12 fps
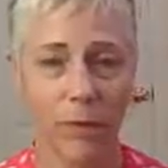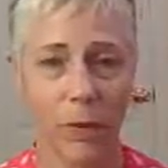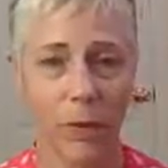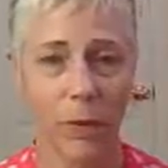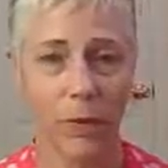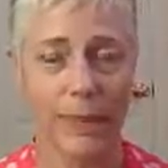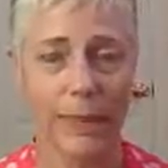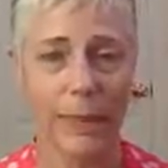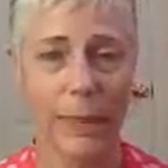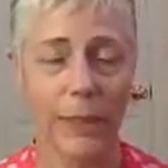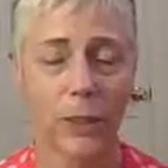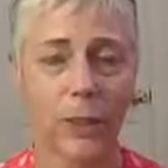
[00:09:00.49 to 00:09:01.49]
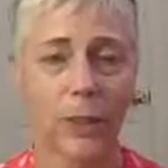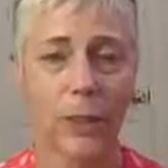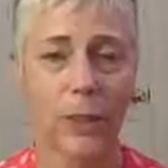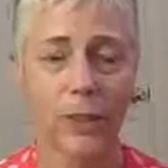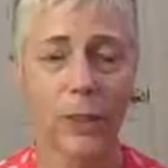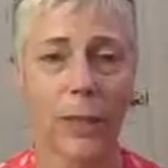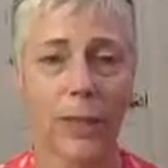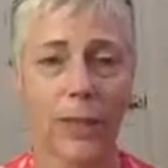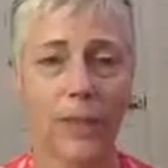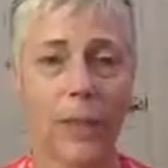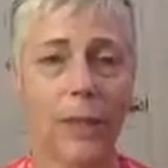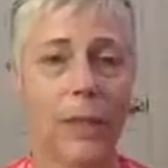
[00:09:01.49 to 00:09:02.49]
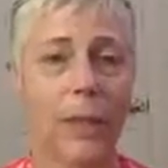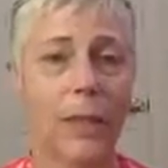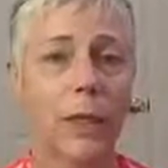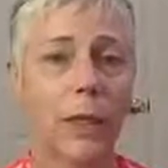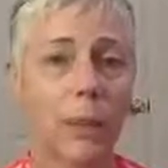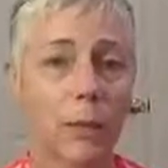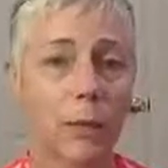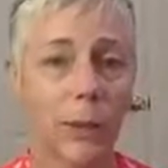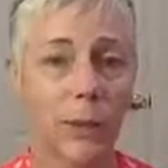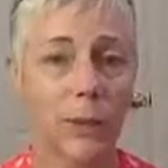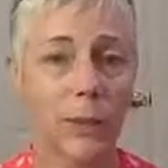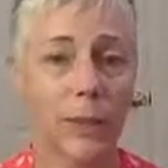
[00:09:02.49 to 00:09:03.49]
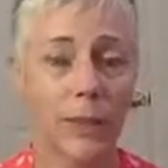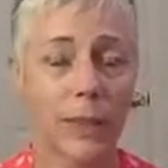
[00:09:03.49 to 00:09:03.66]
on all these tangents otherwise. You may just